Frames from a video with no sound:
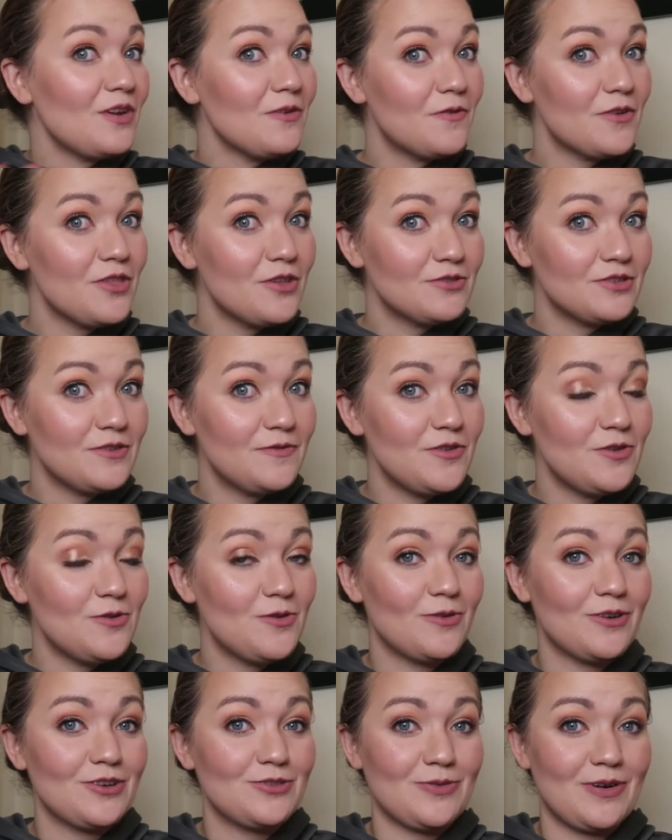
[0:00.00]
For those of you
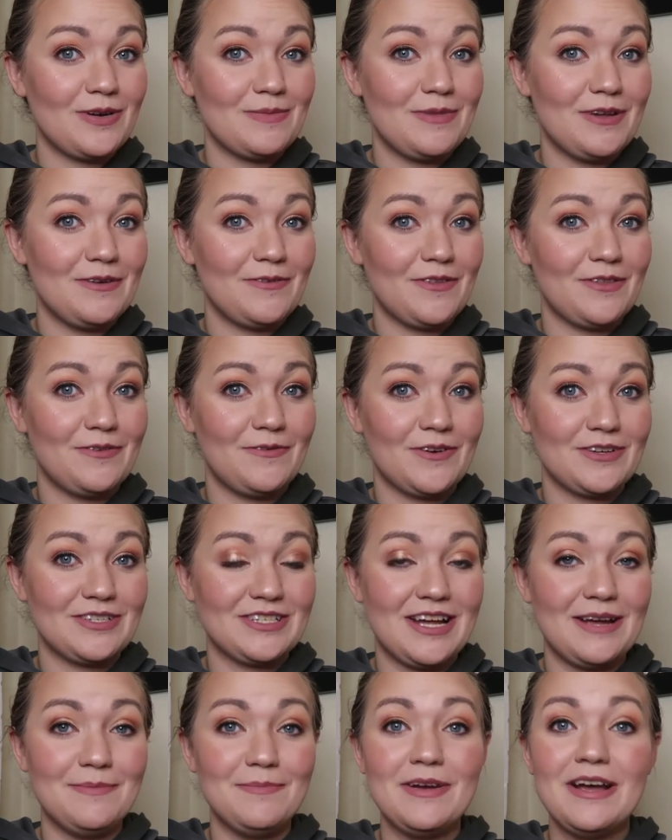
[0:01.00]
who are joining me for the first
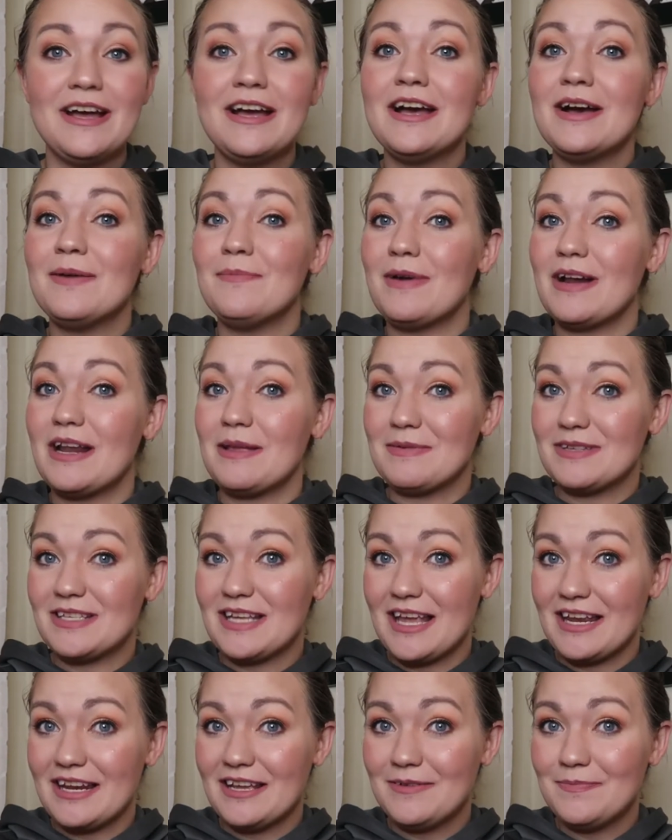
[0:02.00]
time, my name is
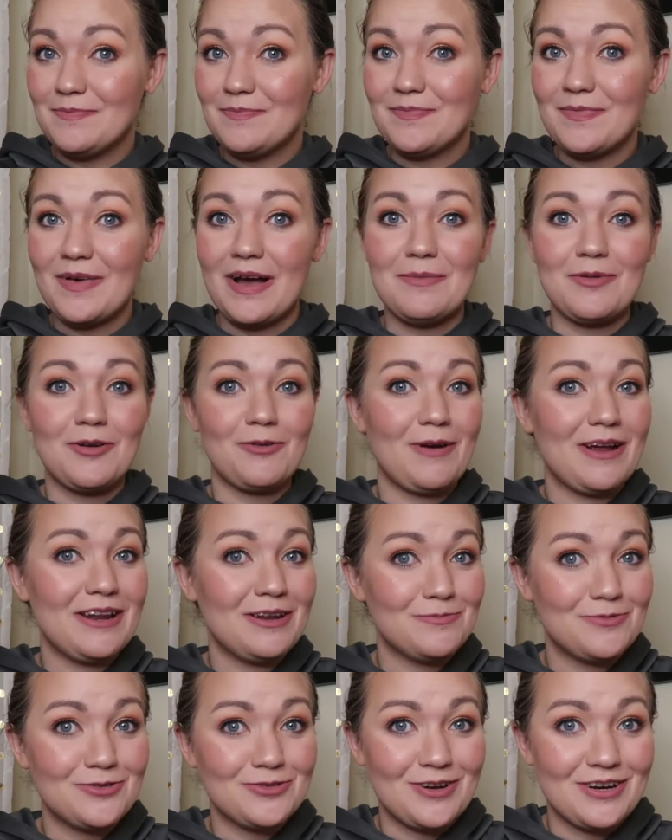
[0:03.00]
Anna. I'm a
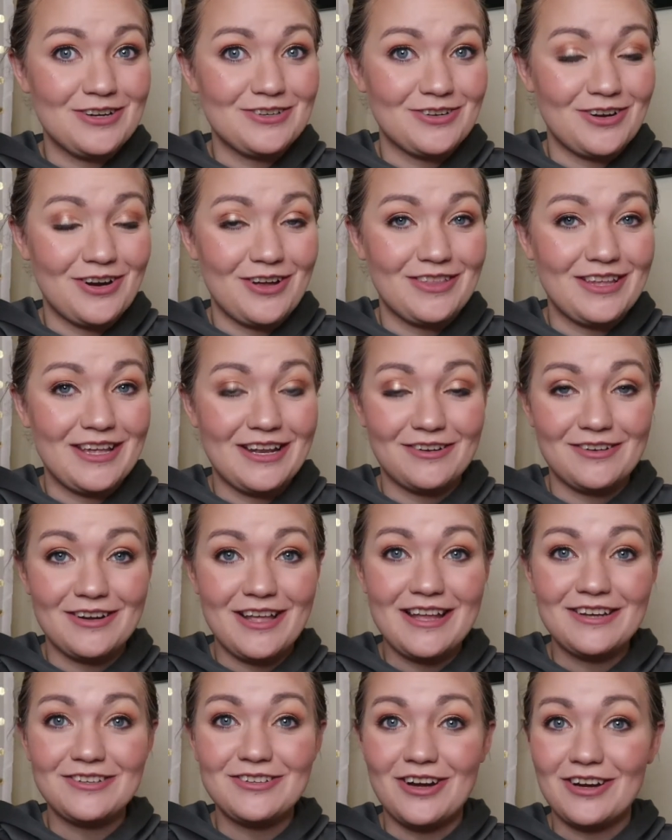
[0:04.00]
random stranger on the
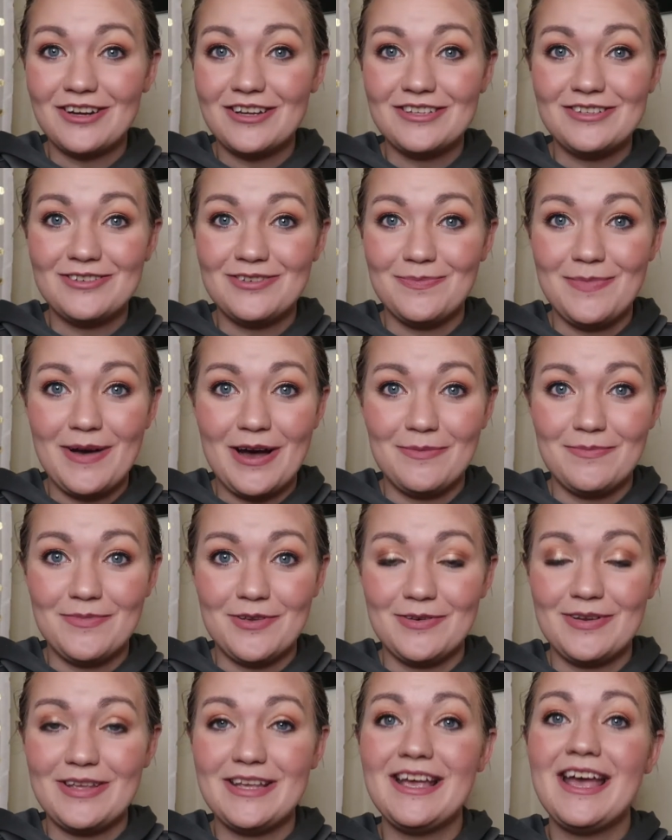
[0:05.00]
internet talking to you about
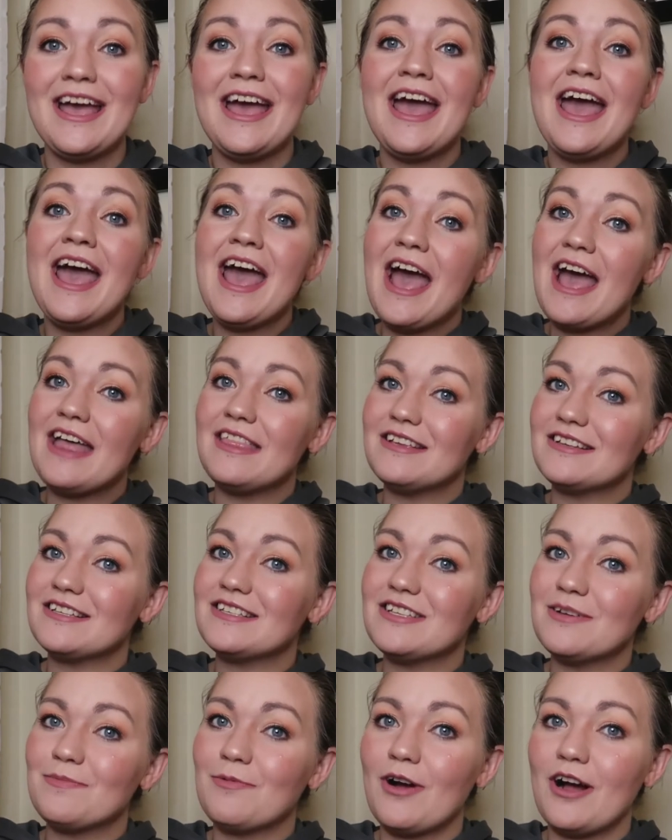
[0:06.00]
beauty, and this
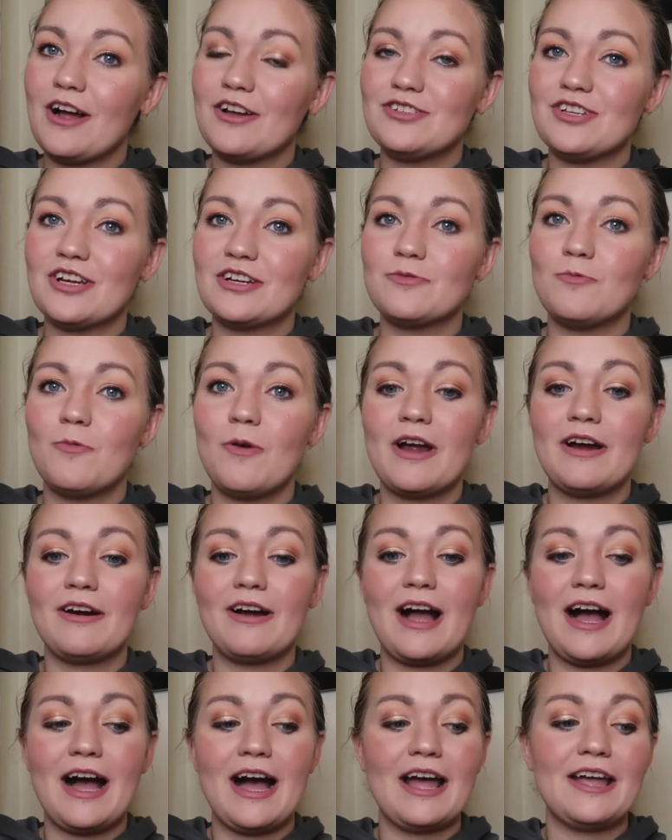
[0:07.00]
is a project
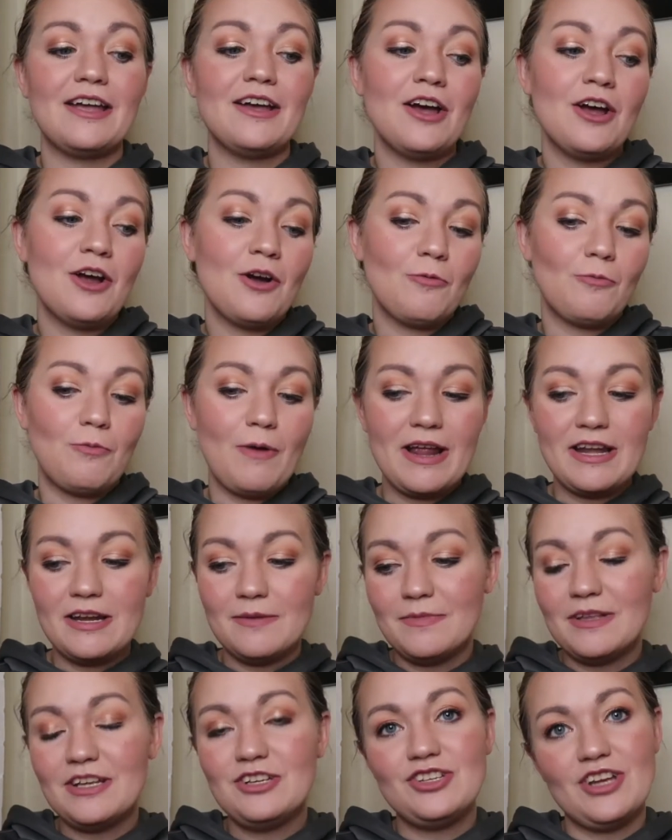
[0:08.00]
where I
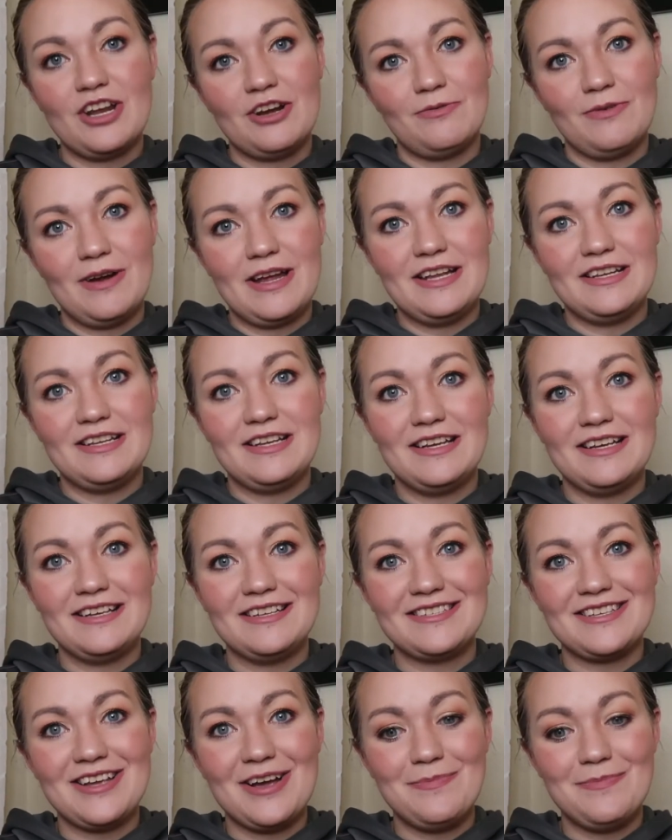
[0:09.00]
randomly generate
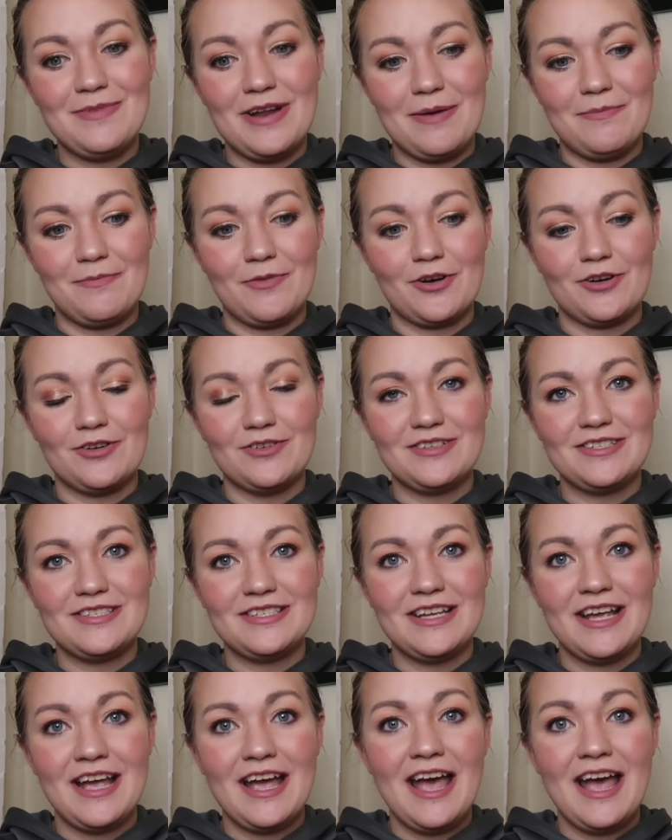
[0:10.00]
some numbers